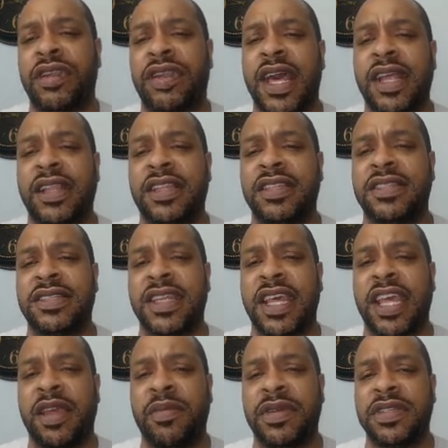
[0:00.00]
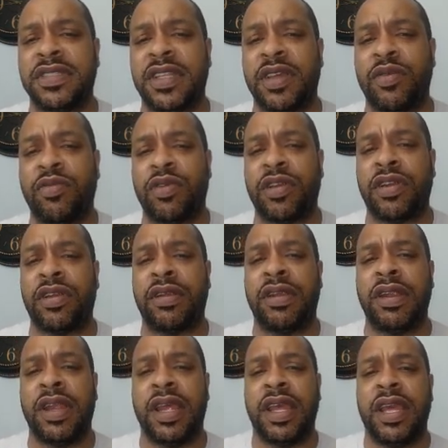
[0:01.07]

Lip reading: not the same as they were,